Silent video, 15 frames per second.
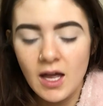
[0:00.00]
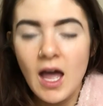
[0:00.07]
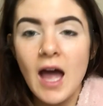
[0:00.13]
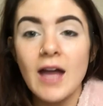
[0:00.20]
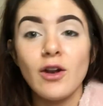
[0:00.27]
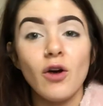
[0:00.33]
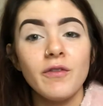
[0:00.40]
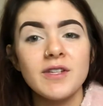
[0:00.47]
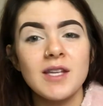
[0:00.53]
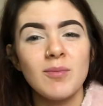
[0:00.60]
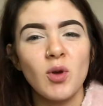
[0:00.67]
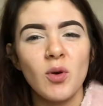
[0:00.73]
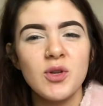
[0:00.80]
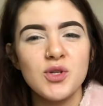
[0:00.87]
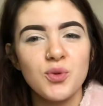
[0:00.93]
and obviously I'm
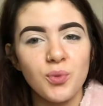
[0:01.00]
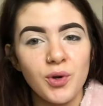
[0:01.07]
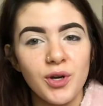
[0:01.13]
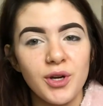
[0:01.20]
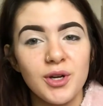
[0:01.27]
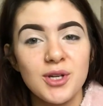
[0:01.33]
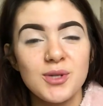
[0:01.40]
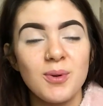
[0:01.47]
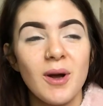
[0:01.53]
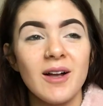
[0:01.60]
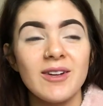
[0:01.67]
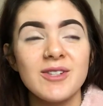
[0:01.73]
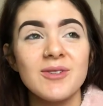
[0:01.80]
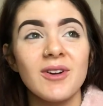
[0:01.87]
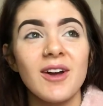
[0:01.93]
going to work as well,
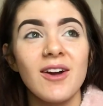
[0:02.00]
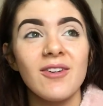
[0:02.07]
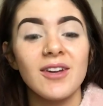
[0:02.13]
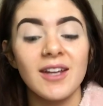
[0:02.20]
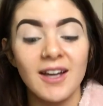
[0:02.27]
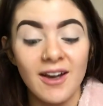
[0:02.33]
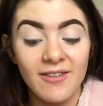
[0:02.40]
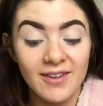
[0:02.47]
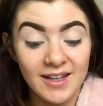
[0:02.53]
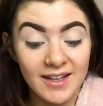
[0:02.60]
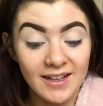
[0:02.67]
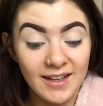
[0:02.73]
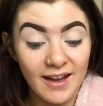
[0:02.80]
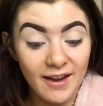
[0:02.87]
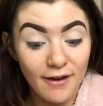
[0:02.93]
so I can't really go in and
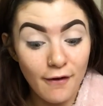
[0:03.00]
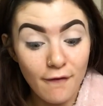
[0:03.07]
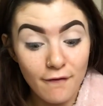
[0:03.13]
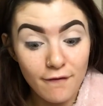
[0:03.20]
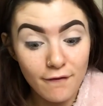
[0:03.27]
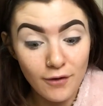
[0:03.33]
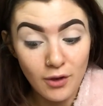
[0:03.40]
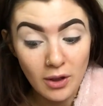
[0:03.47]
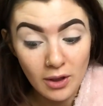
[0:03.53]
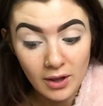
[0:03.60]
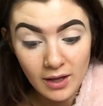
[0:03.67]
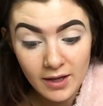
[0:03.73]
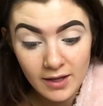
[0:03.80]
like full